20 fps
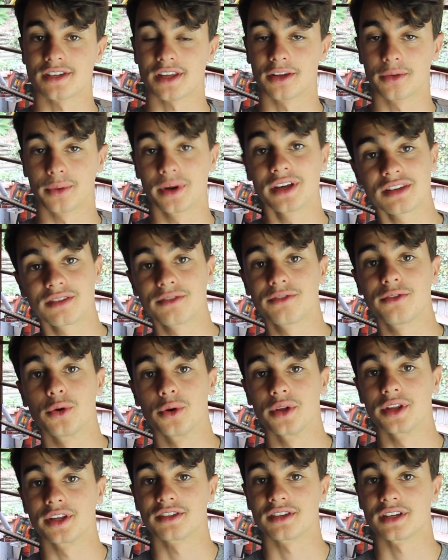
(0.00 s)
And the reason
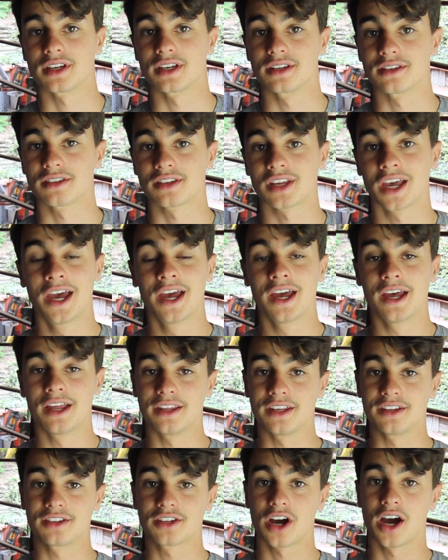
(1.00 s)
for this is
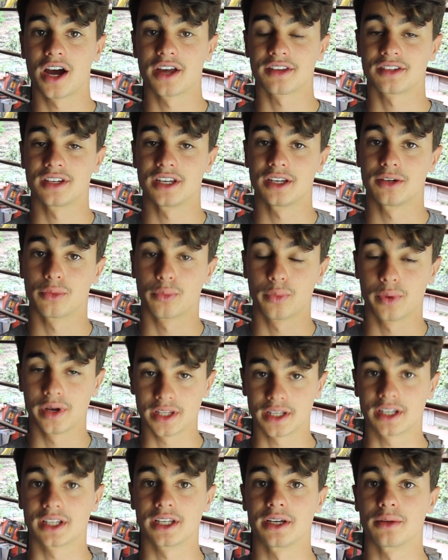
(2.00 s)
these guys need
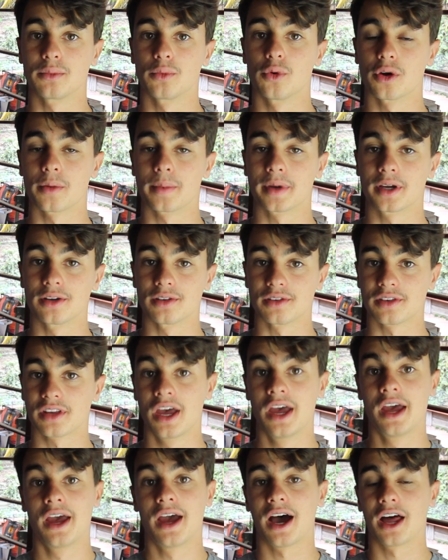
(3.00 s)
really clean water,
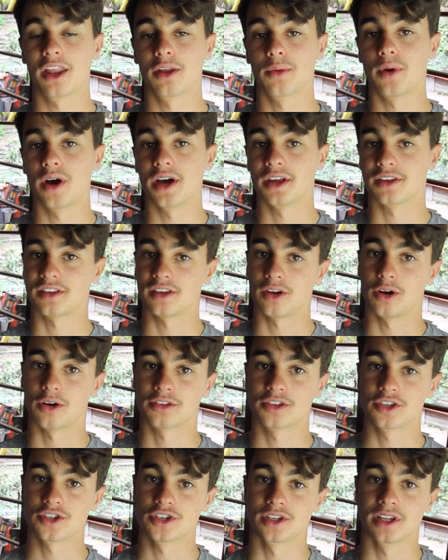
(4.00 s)
because otherwise the
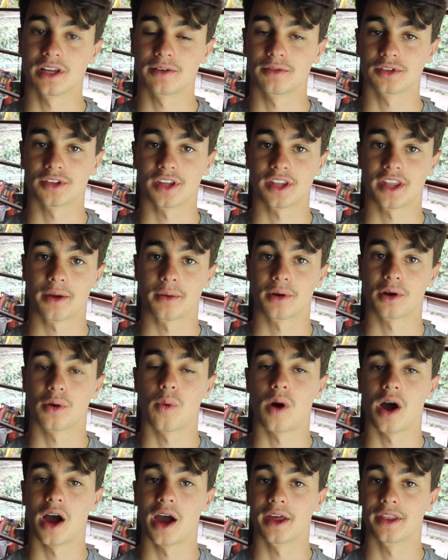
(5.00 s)
oxygen levels that they
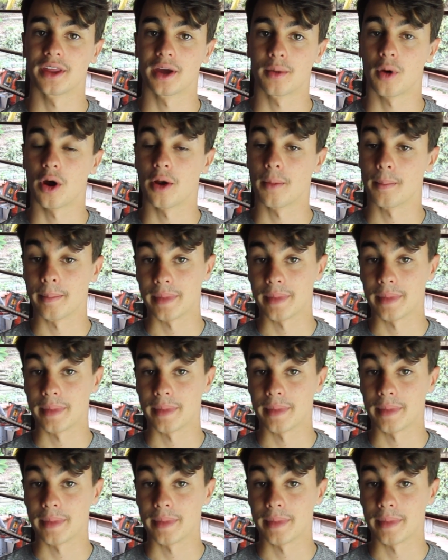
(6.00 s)
require, they won't